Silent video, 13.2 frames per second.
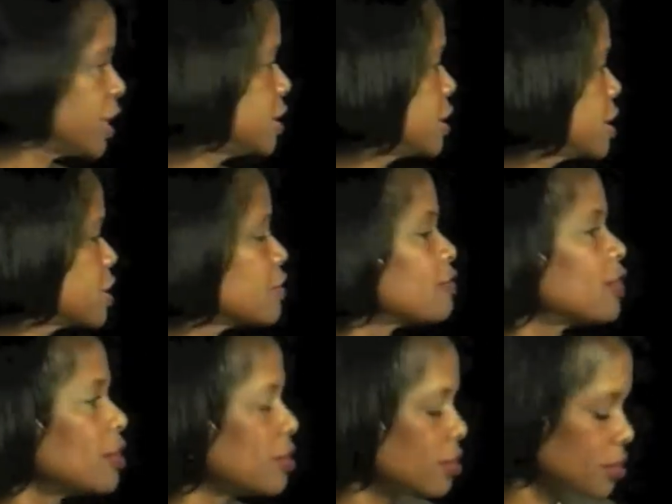In this
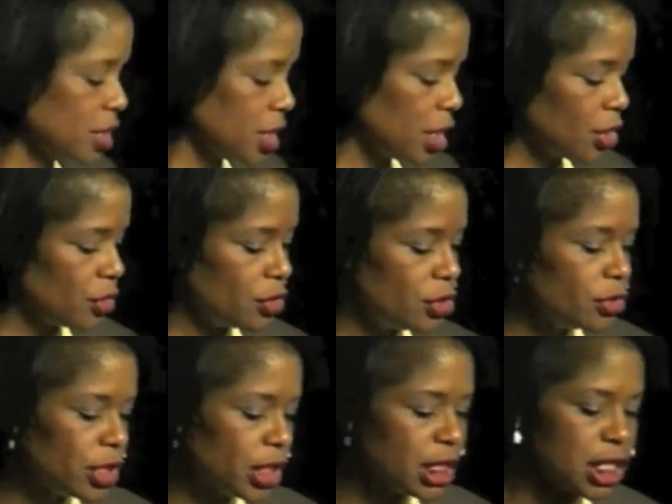photo alone, you
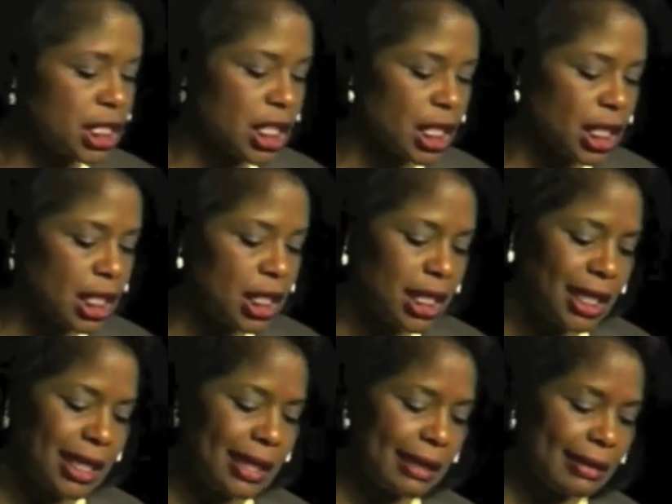can see
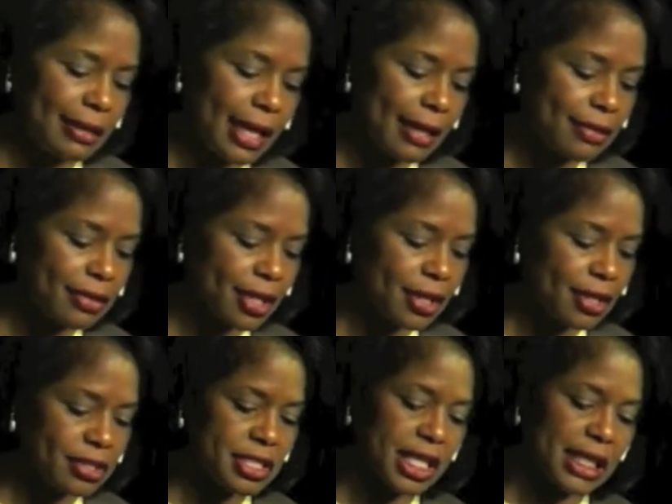that
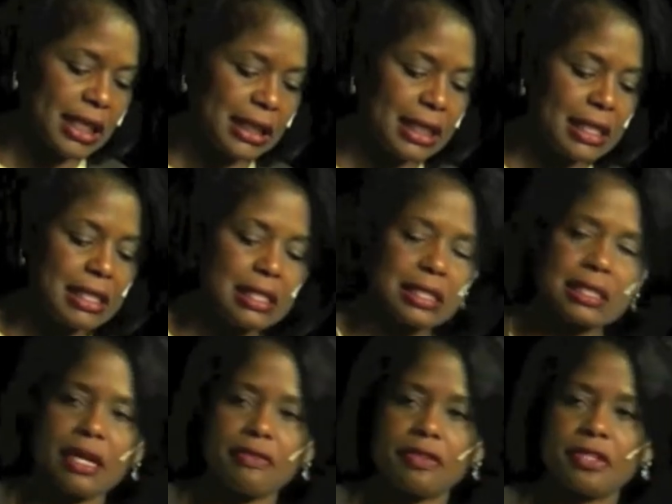there's at least
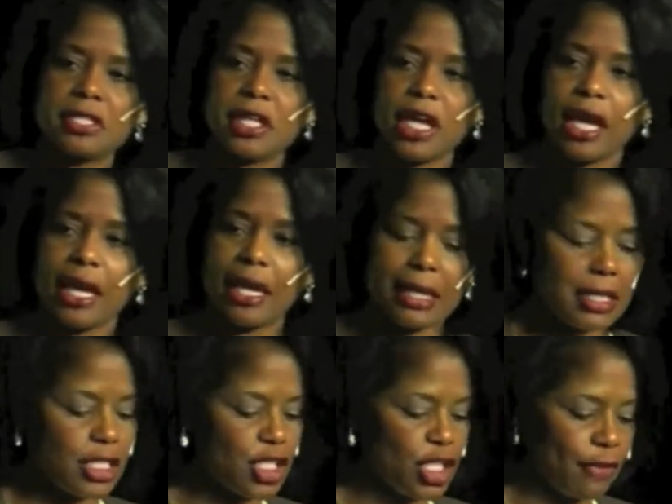7 to 8
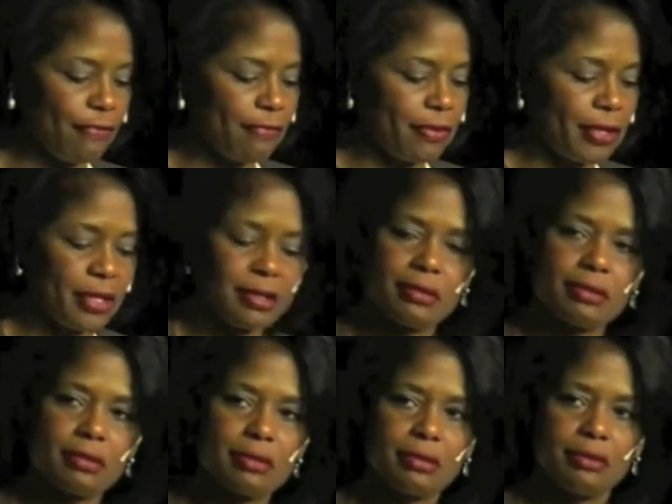different
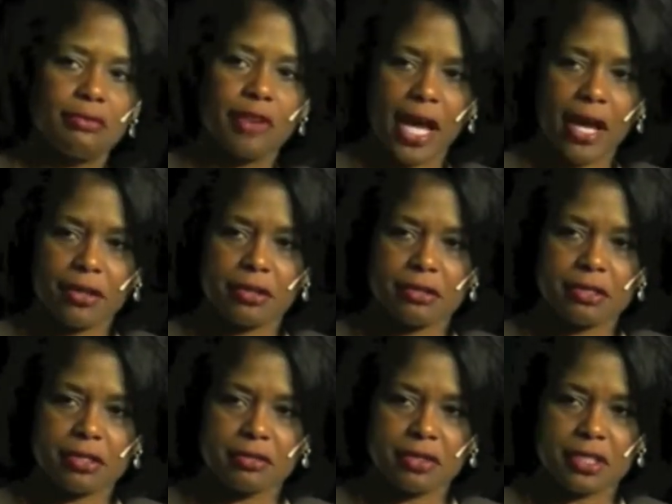values
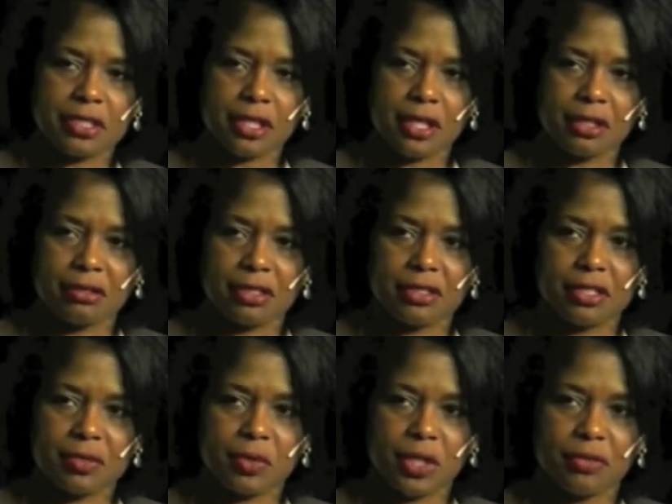of this color in
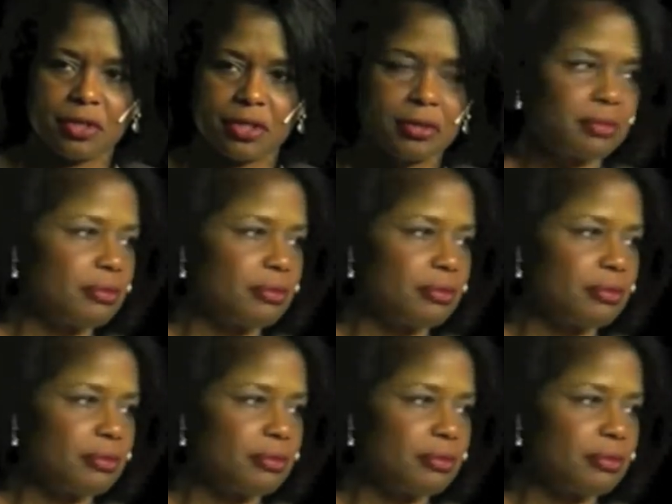this one room.